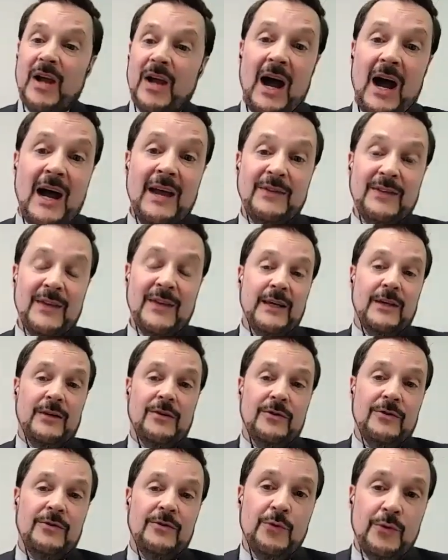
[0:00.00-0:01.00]
I think
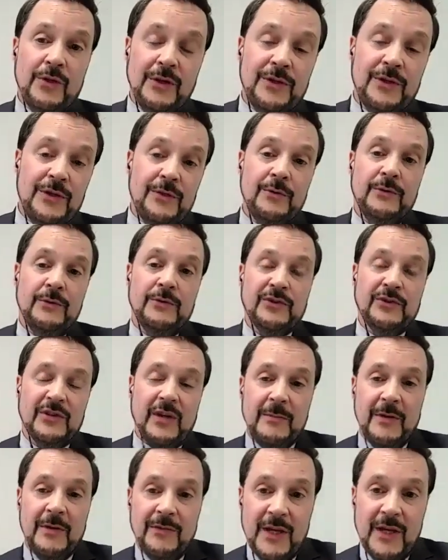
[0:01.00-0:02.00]
you could use
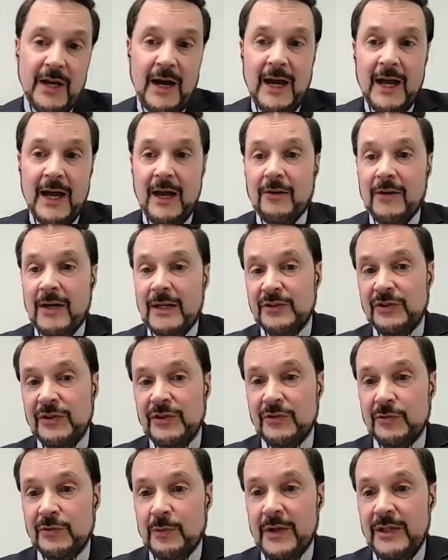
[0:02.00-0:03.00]
some of the
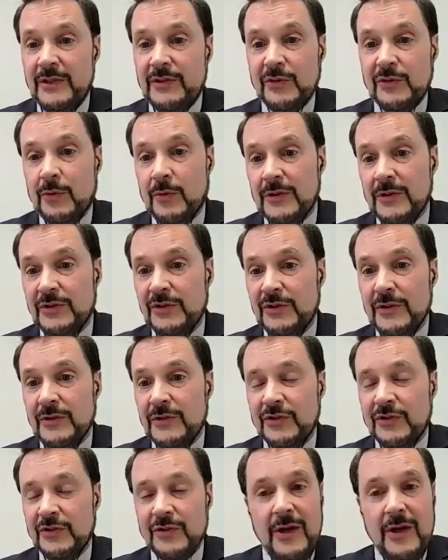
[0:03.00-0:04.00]
IRS's
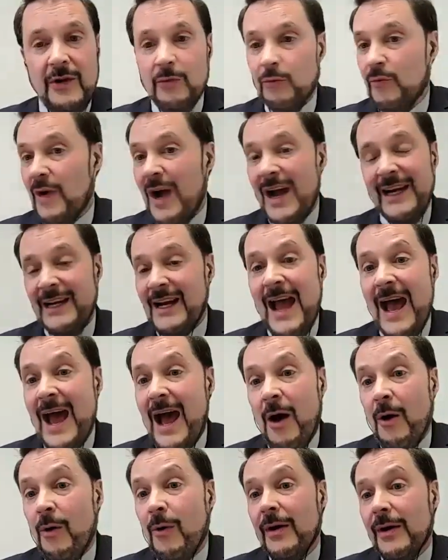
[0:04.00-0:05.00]
resources right
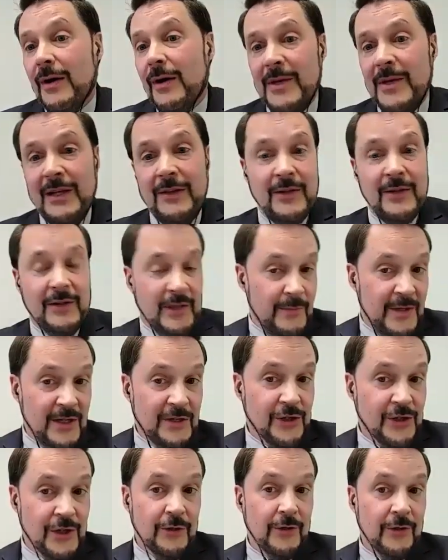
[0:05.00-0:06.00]
now. I mean, the
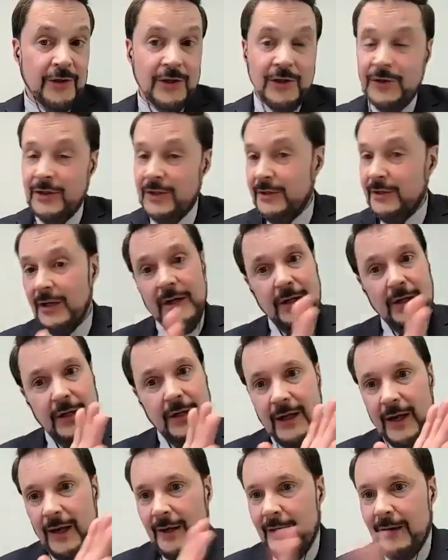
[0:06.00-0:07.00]
commissioner could
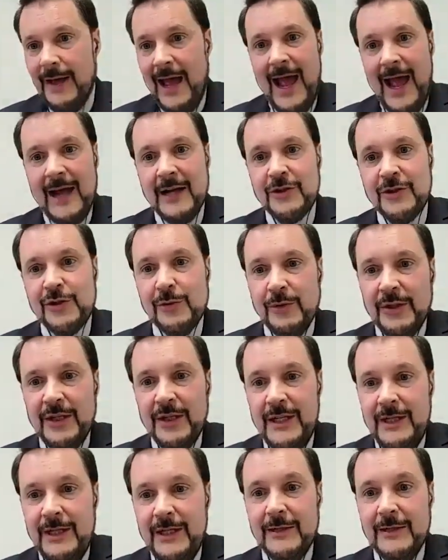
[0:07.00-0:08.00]

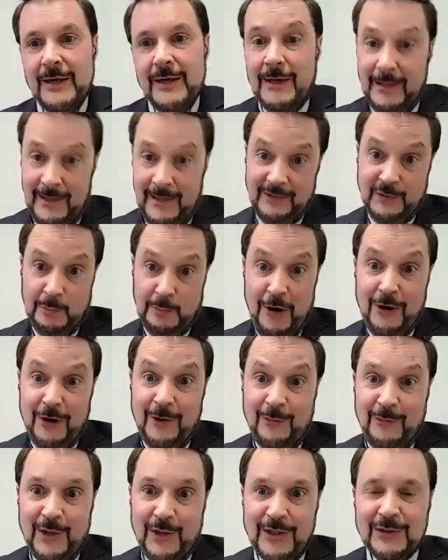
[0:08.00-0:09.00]
actually, as part
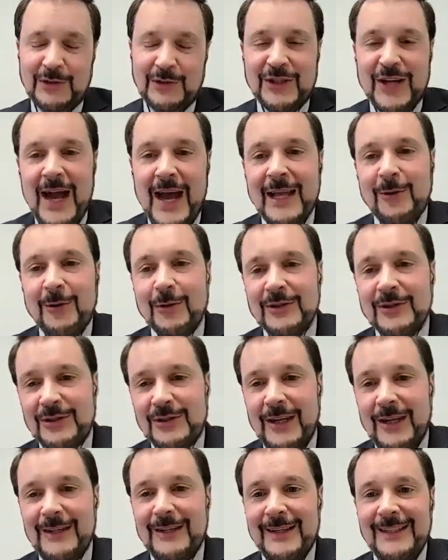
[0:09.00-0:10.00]
of his title,
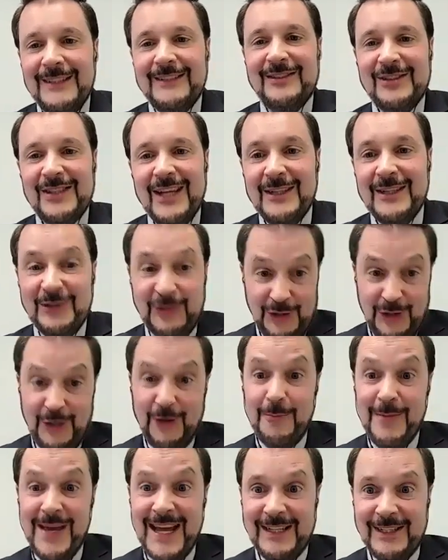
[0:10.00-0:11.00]
says
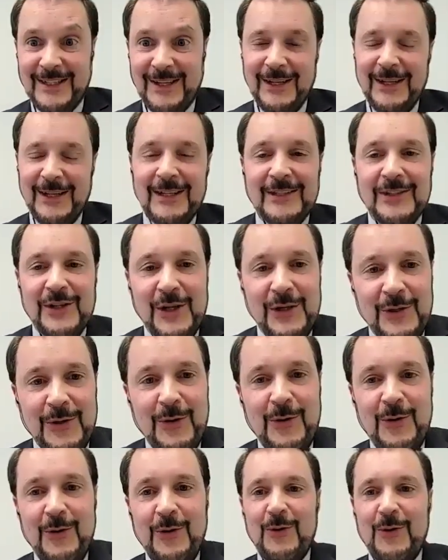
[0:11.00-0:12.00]
commit
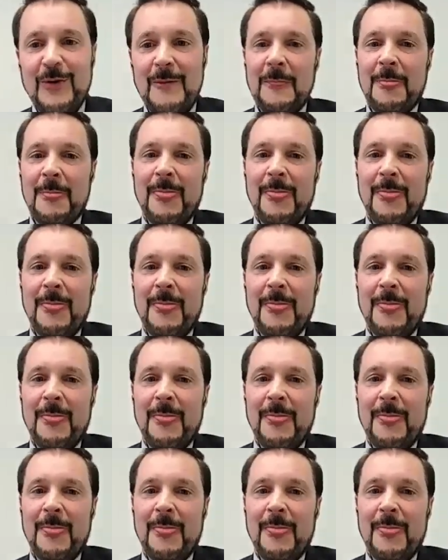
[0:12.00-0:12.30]
to